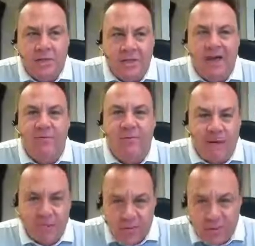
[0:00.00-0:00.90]
I just have
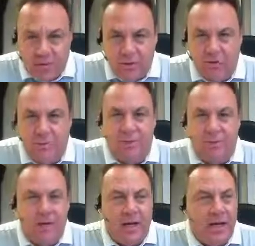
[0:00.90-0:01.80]
my circle of
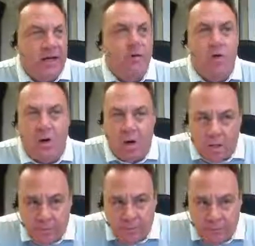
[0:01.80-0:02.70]
people that I can
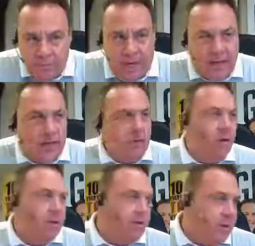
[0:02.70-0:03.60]
call. I can
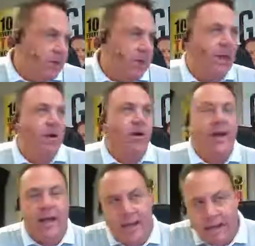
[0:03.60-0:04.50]
call the
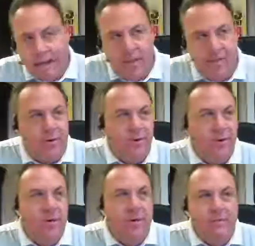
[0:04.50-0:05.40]
billionaire. I got
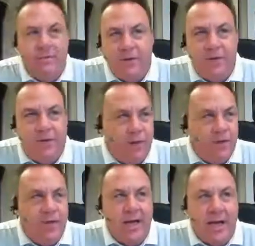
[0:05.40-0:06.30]
another filthy
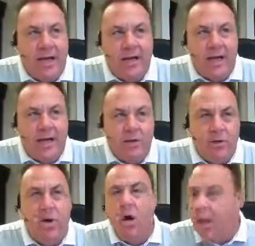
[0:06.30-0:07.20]
rich guy that I
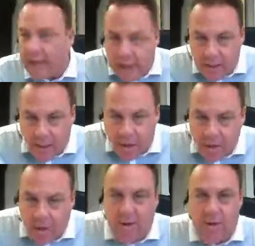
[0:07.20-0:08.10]
can call. I can
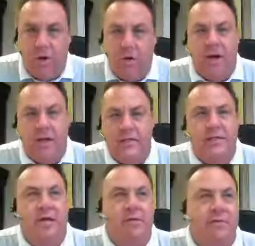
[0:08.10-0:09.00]
call Cardone on
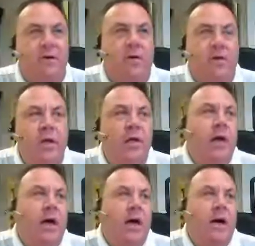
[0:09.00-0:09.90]
his cell phone.
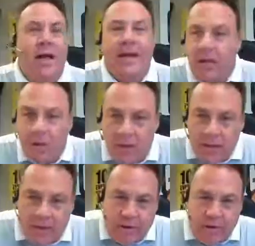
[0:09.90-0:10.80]
I can
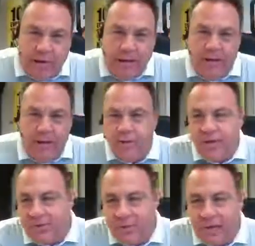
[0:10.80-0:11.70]
call Larry Winget
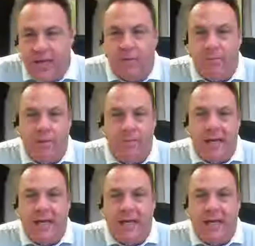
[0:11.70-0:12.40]
or Jeffrey Gitomer.